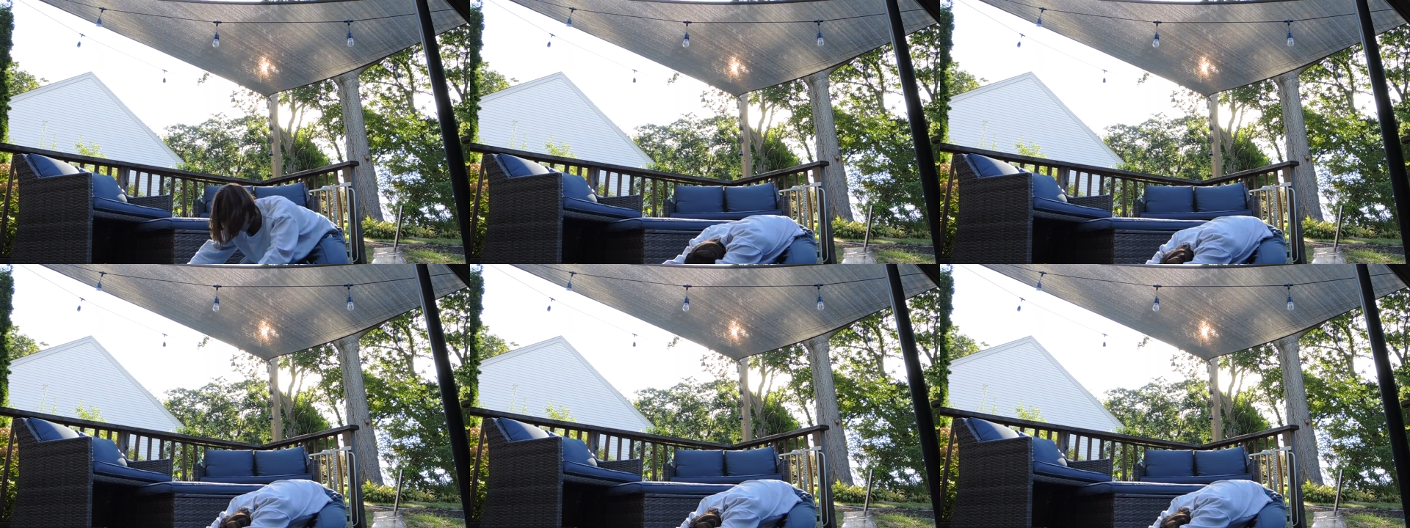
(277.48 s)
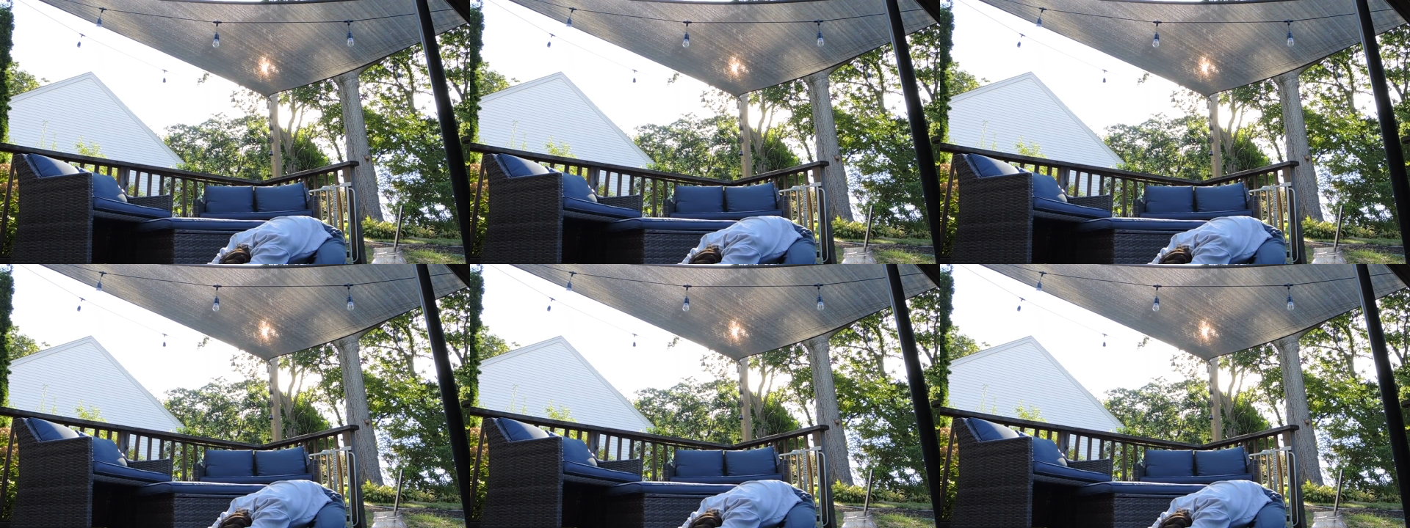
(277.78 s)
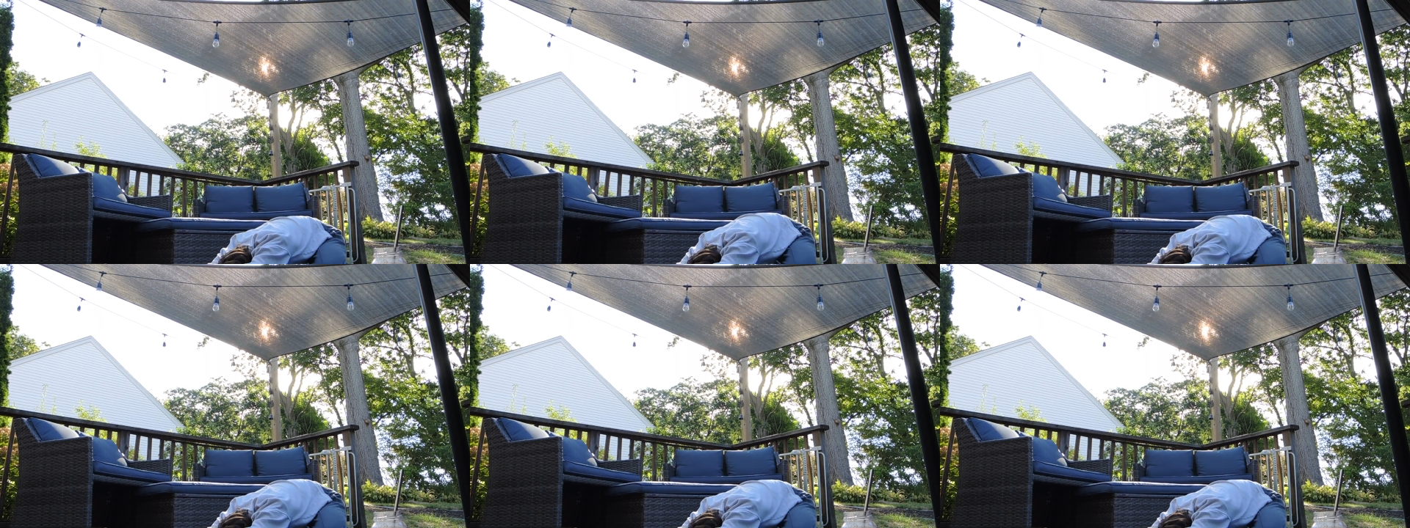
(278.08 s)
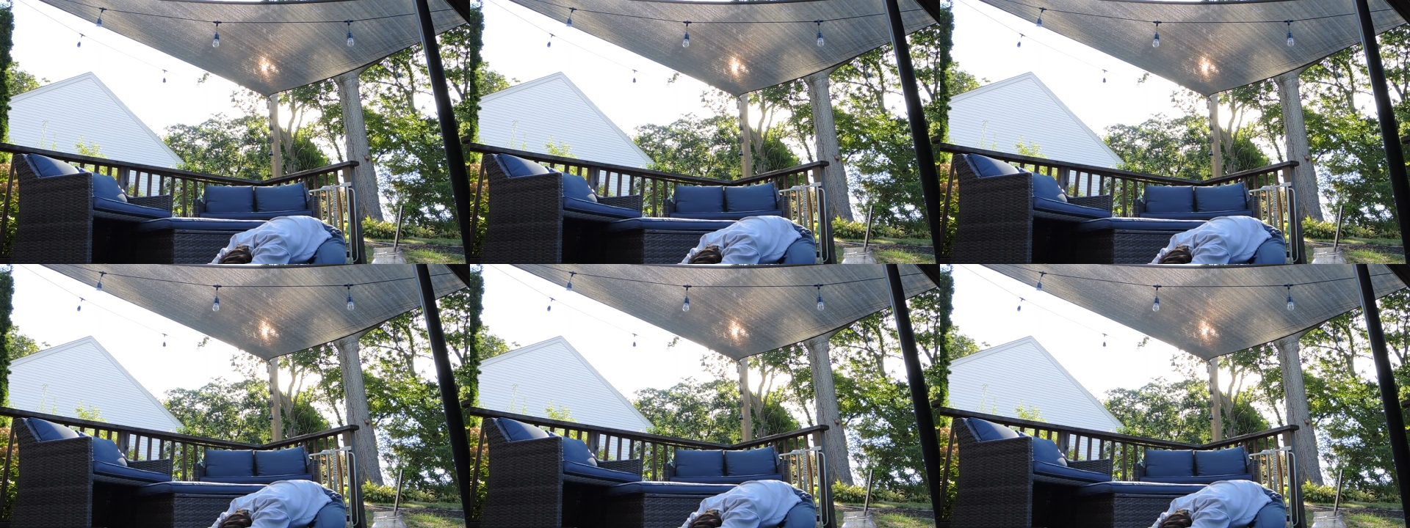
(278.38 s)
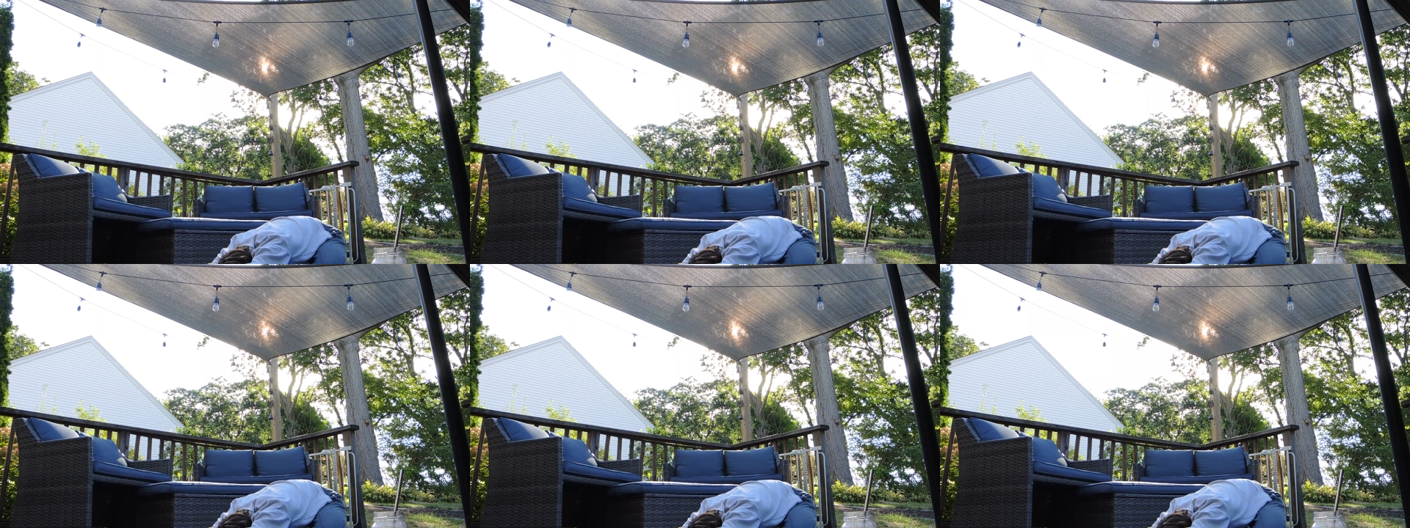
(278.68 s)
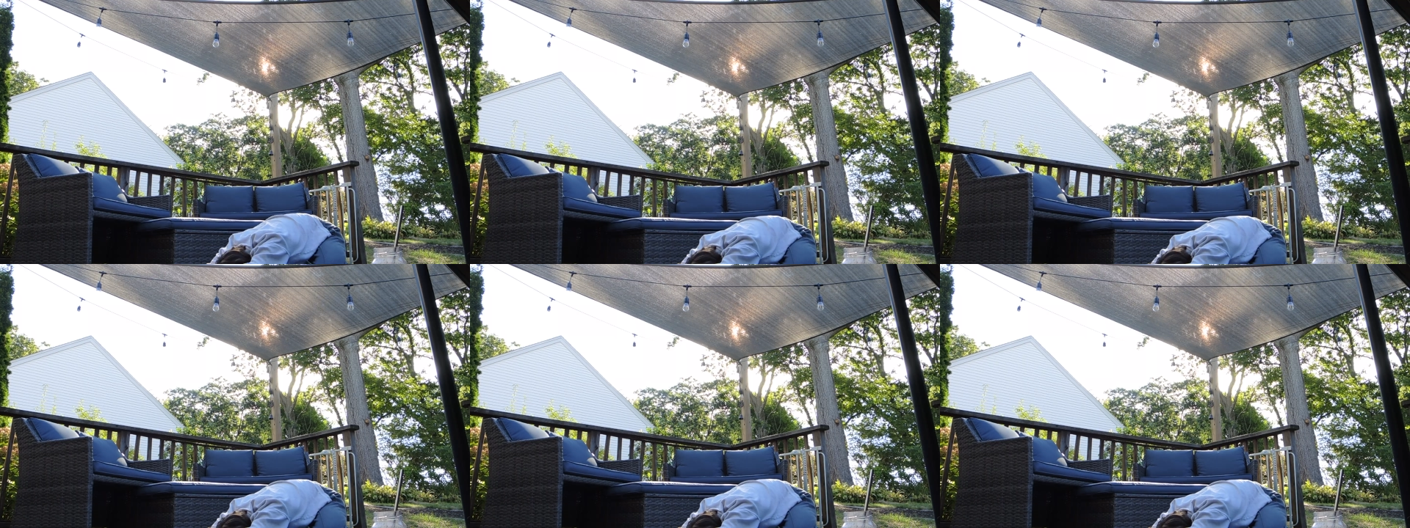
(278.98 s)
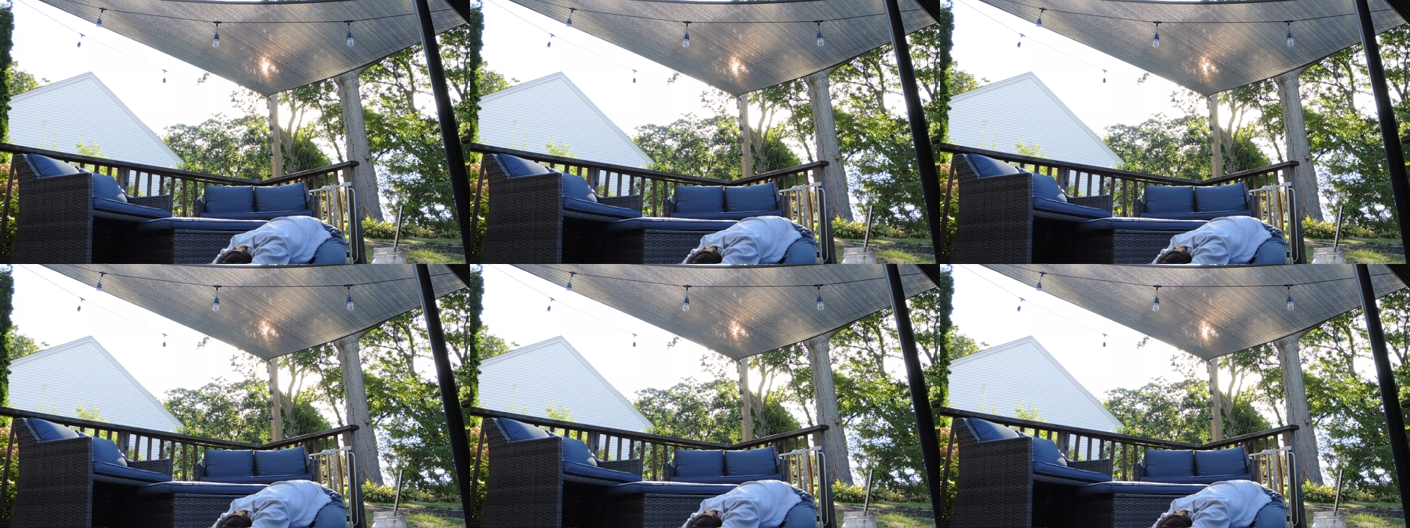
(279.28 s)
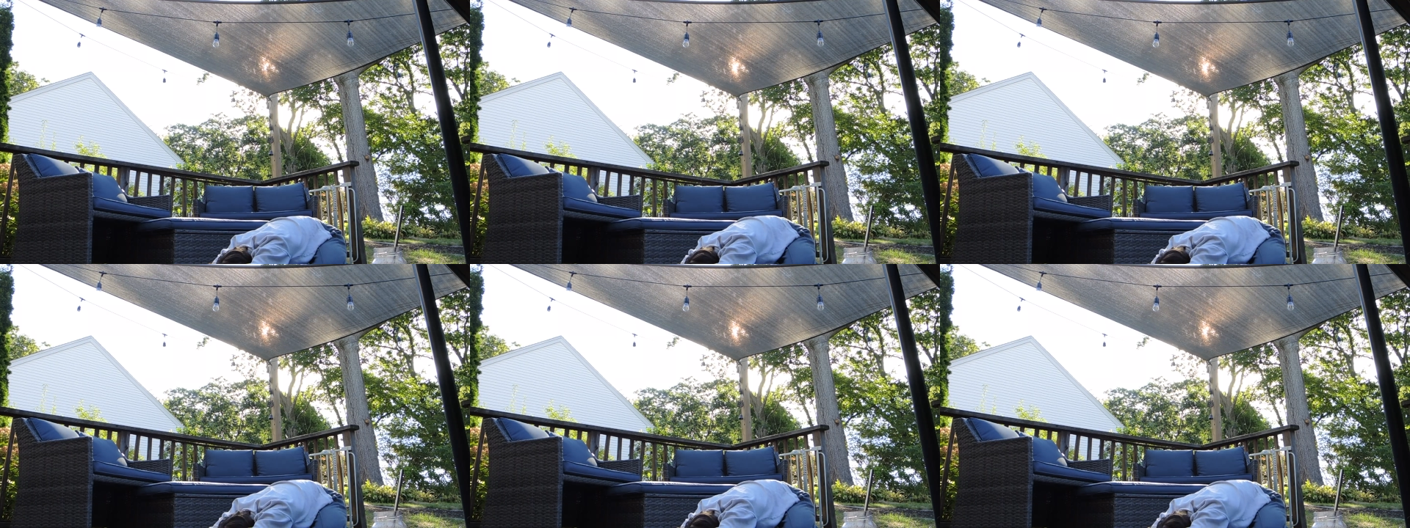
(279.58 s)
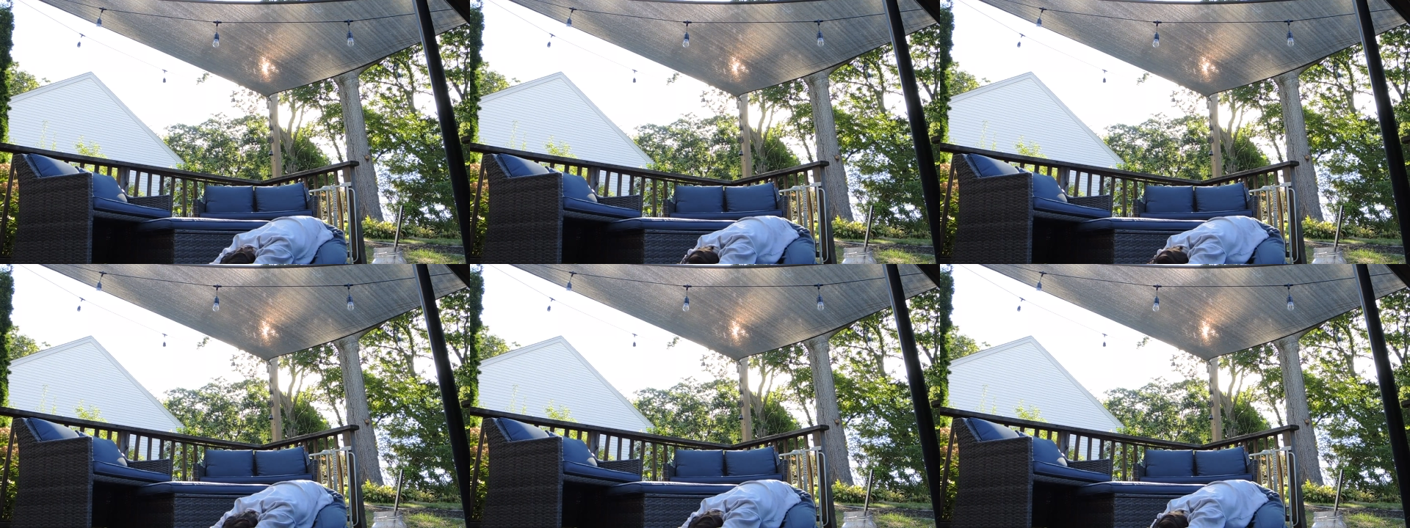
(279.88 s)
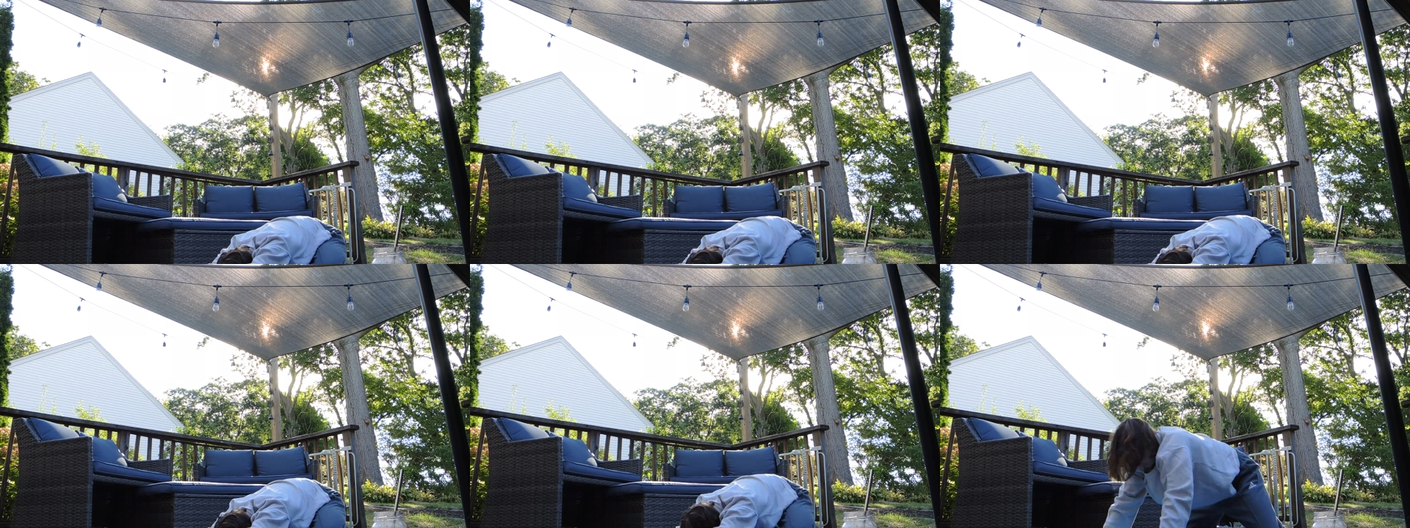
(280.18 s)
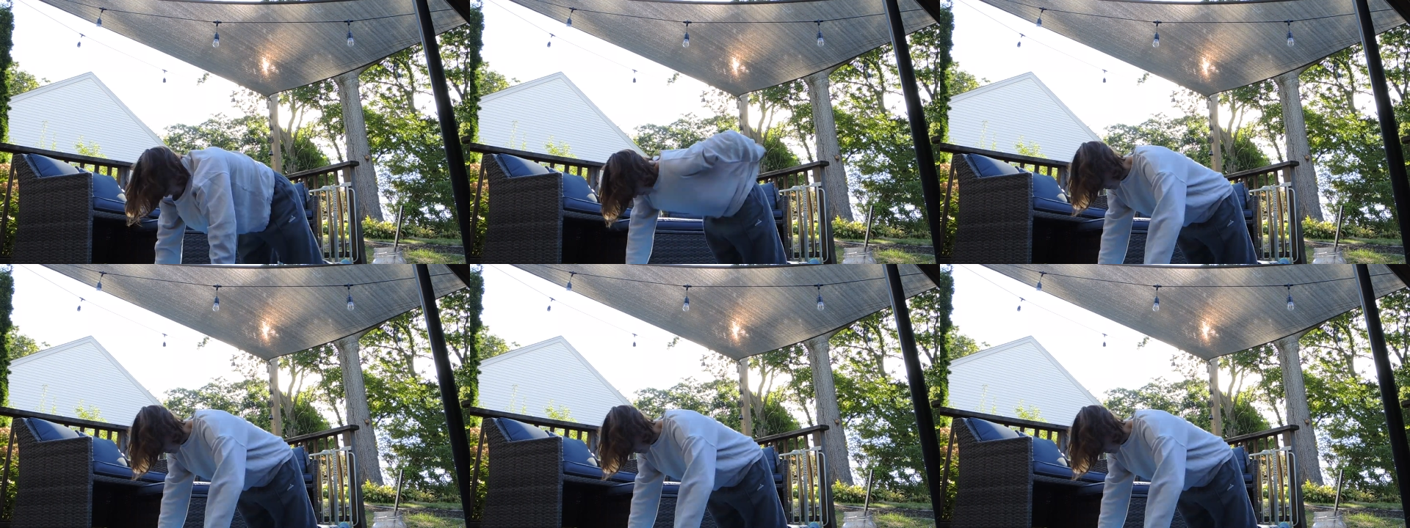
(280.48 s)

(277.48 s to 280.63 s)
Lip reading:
Nobody's mouth can be seen.